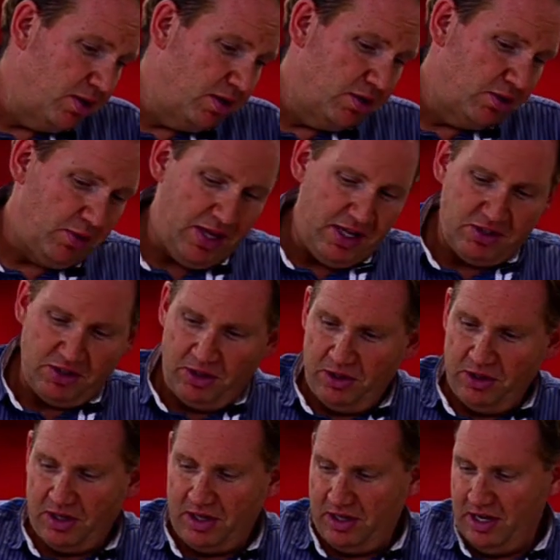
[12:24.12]
So that's a
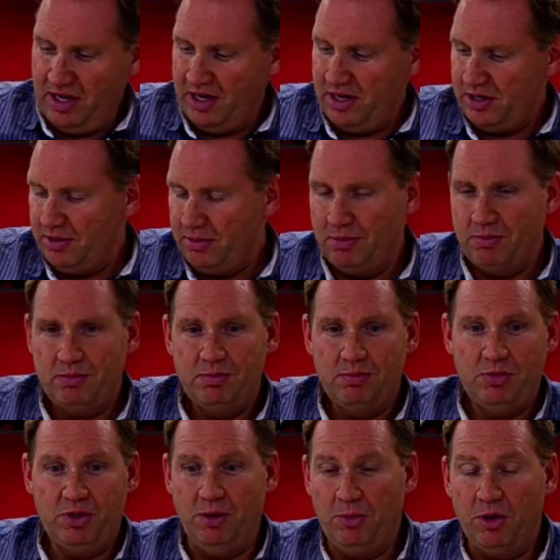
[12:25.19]
look at a
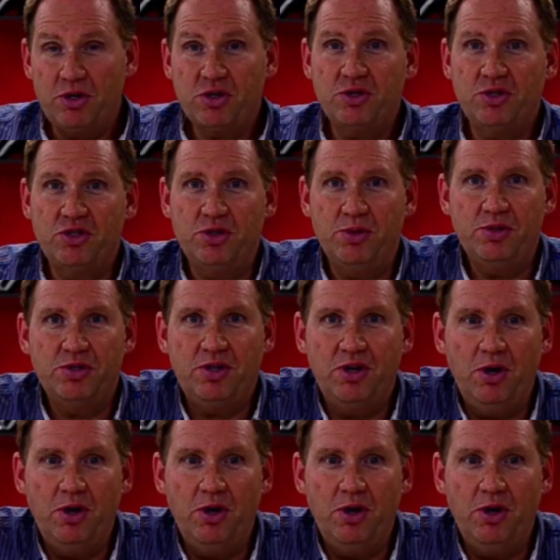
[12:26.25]
commercial juicer.